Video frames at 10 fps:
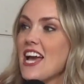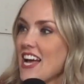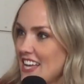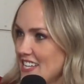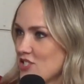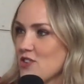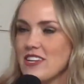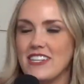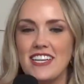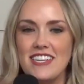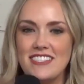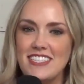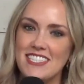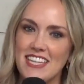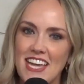he's trendy,
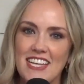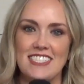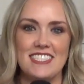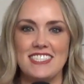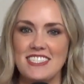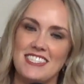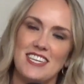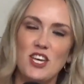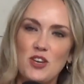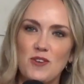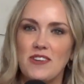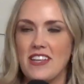the sneaks, cute,